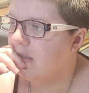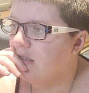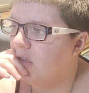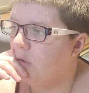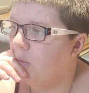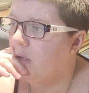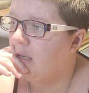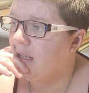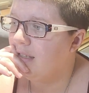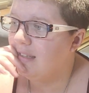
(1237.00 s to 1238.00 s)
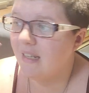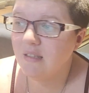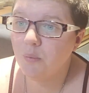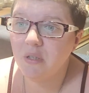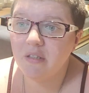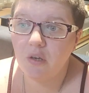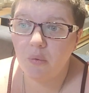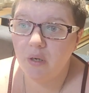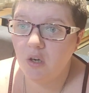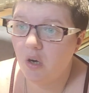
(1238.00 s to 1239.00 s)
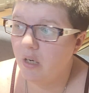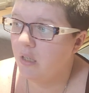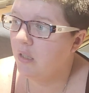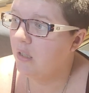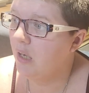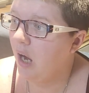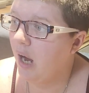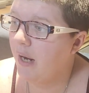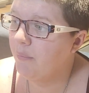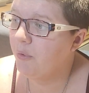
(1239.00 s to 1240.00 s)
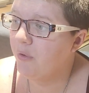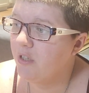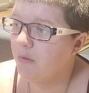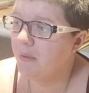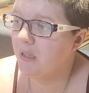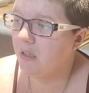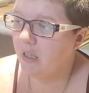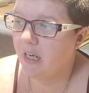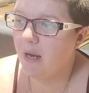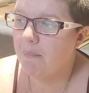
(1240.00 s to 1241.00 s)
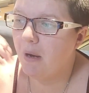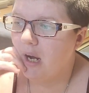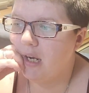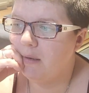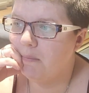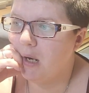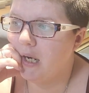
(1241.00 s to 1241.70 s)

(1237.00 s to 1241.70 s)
So that's what's going on. I'm going to be looking at buying